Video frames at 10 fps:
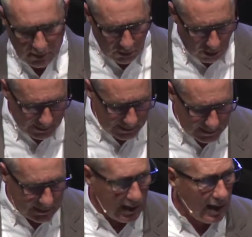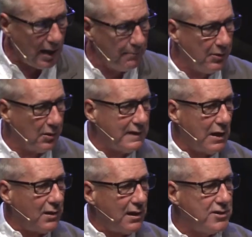Talking to God, building
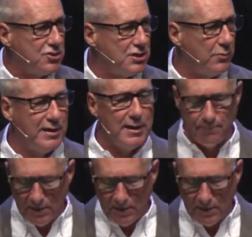that relationship with Him.